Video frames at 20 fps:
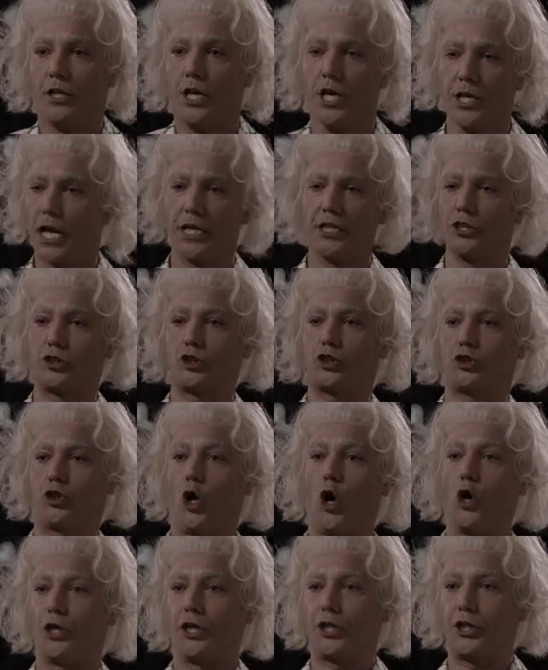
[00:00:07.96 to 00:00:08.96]
in an
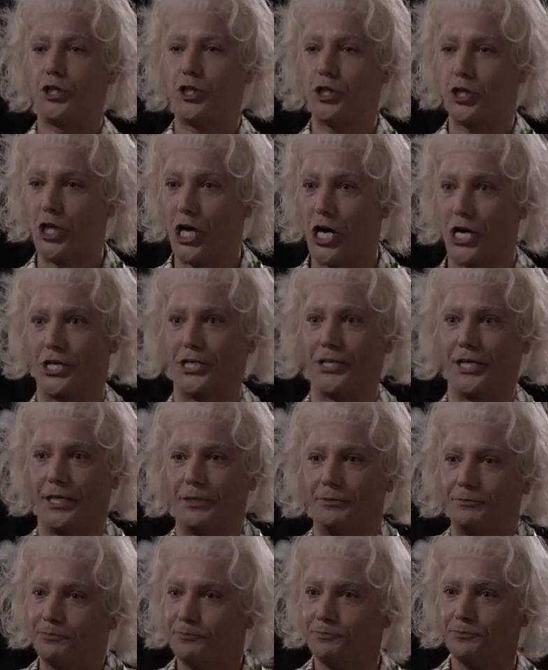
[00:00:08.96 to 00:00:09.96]
historic journey.
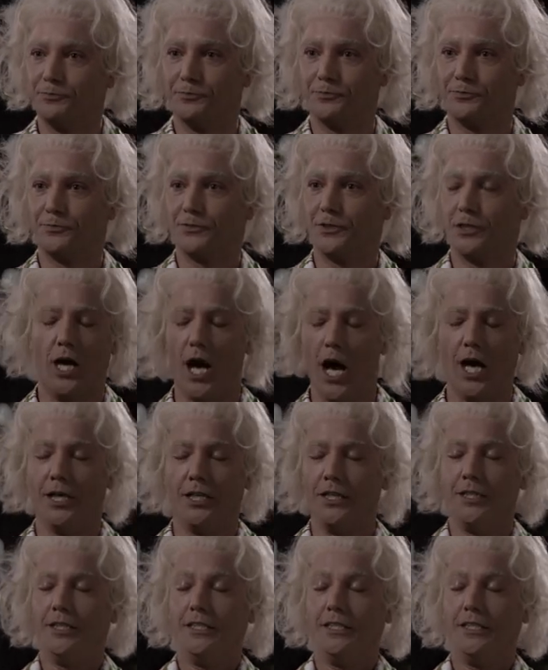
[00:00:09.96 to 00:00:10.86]
Huh.